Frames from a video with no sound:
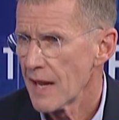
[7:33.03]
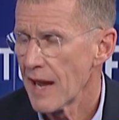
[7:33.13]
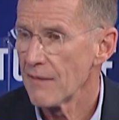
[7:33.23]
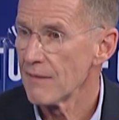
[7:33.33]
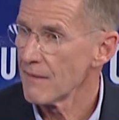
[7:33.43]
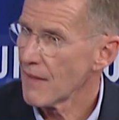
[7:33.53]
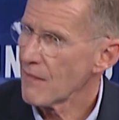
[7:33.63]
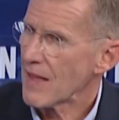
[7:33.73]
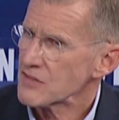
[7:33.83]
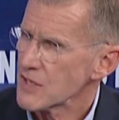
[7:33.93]
And,
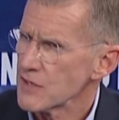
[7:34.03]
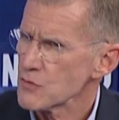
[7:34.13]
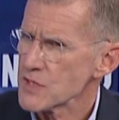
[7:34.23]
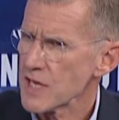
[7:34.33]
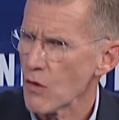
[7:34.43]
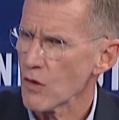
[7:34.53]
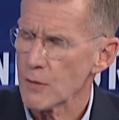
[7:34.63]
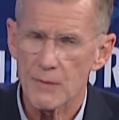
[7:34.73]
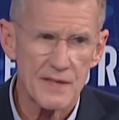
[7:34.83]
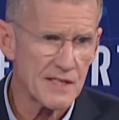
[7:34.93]
and that's an interesting argument.